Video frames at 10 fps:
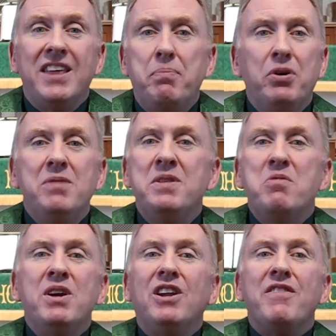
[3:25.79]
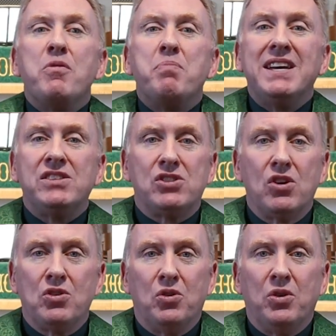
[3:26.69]
They put him in the middle of a big
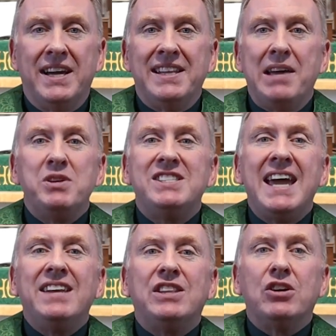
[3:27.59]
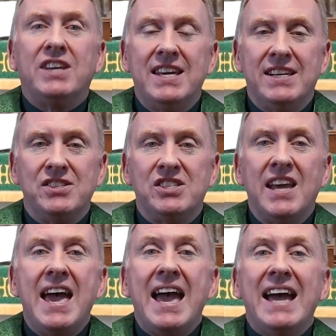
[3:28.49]
circle, and they would take their kids
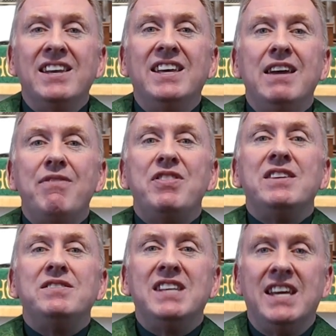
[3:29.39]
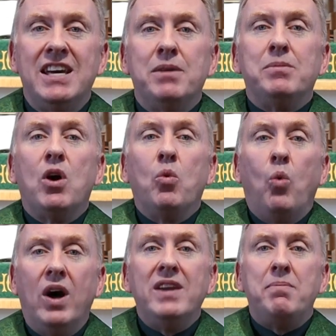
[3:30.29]
and give them to him
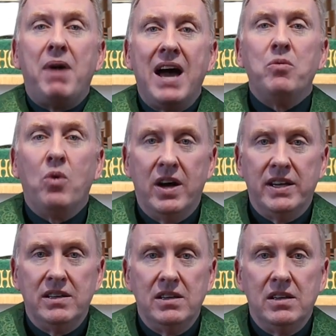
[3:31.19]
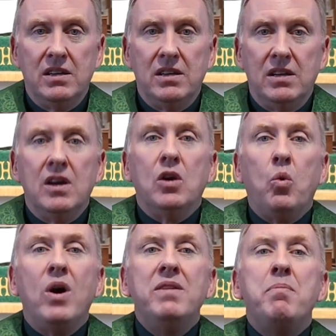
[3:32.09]
one by one.
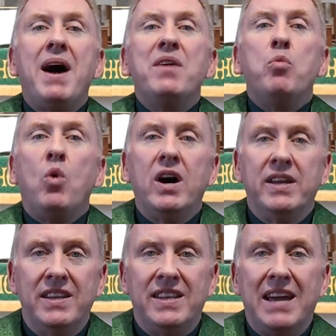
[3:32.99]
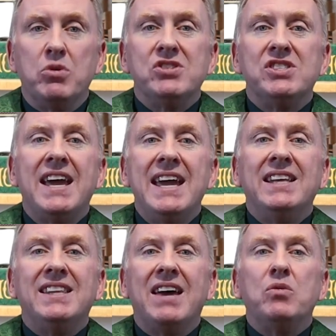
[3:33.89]
One by one, they were
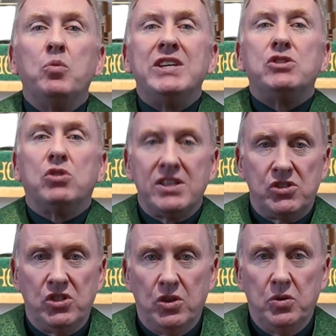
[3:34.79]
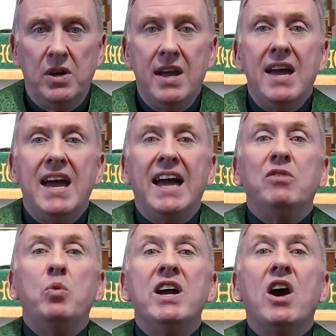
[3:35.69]
saying that we trust you
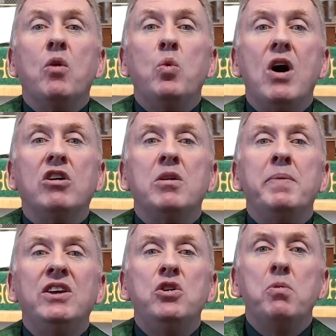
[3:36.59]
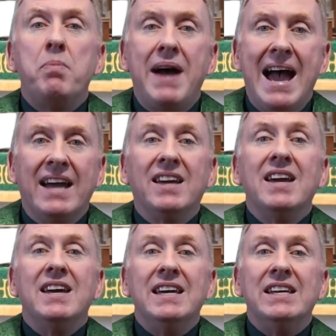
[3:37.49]
and we are welcoming you back
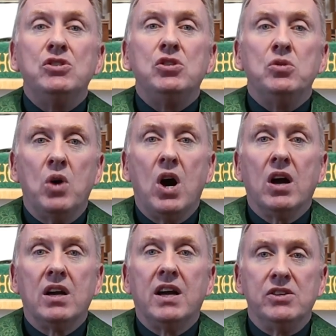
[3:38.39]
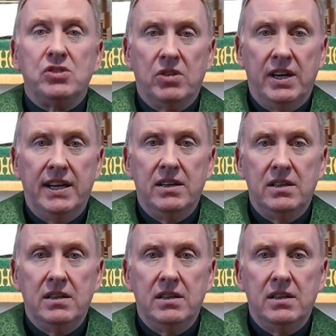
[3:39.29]
into our country.